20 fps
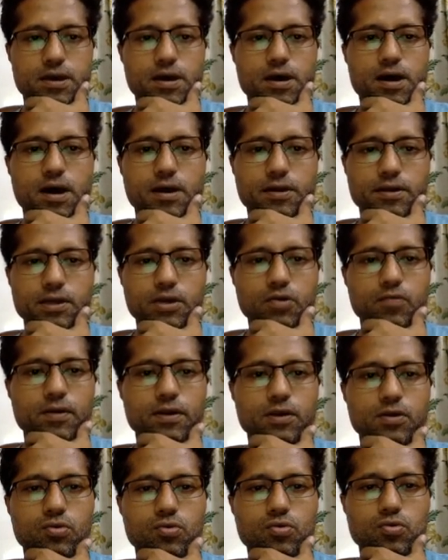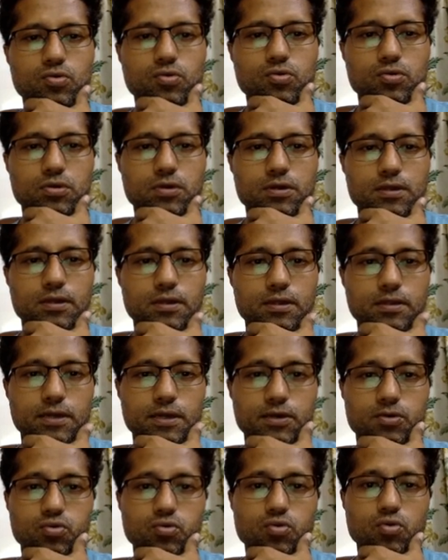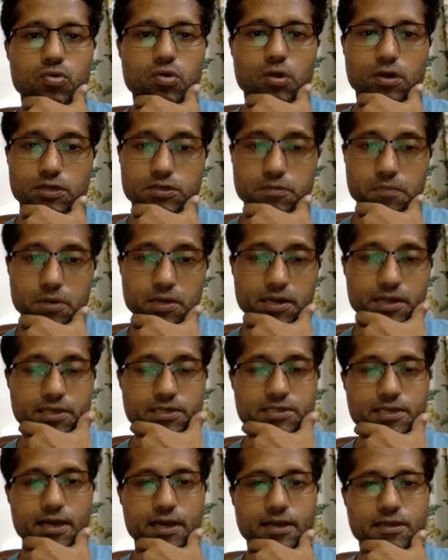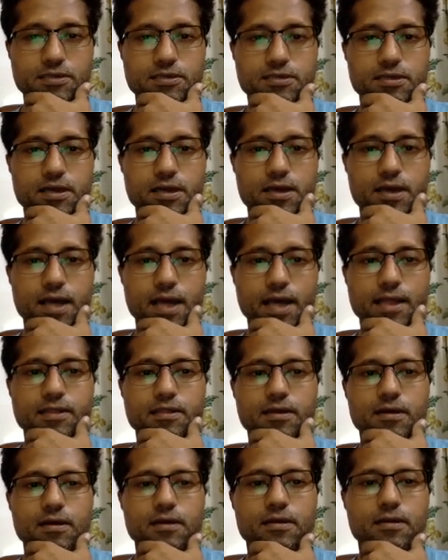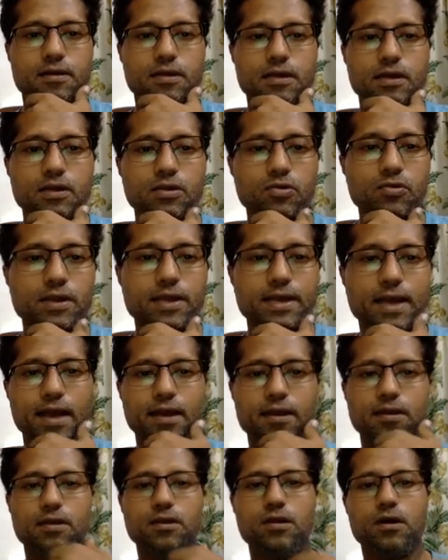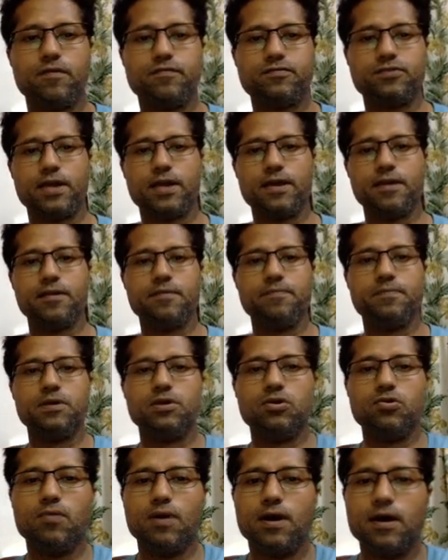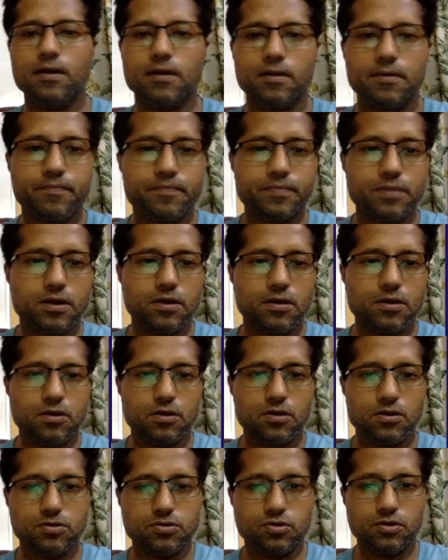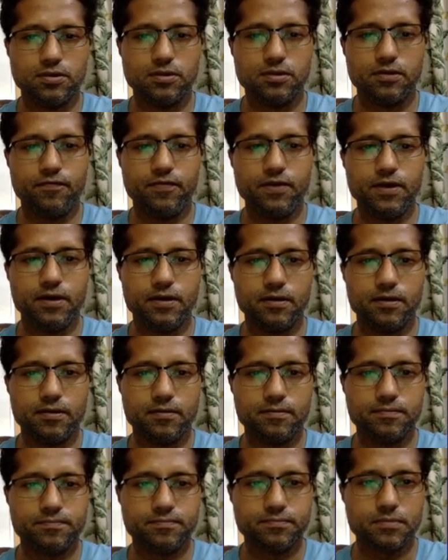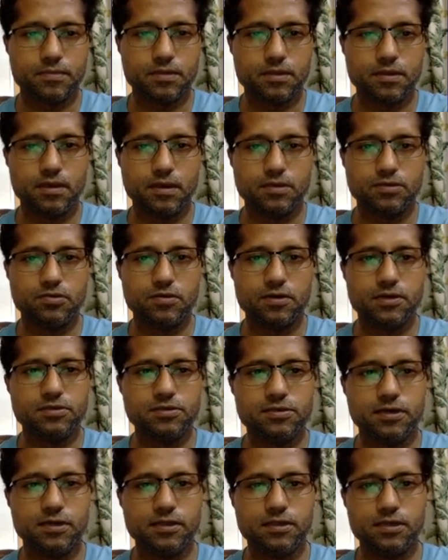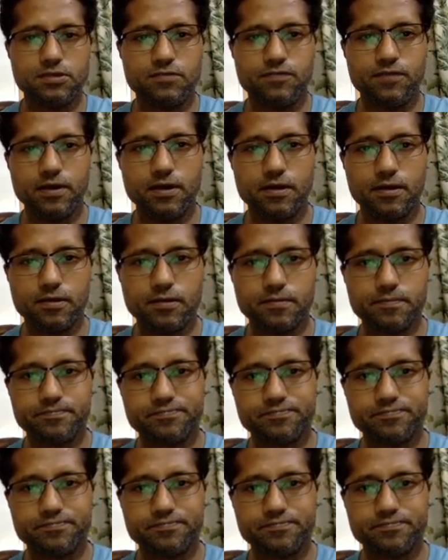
are equal to the two corresponding sides and their including angle of triangle PQR. So in the figure, as you can see in this figure,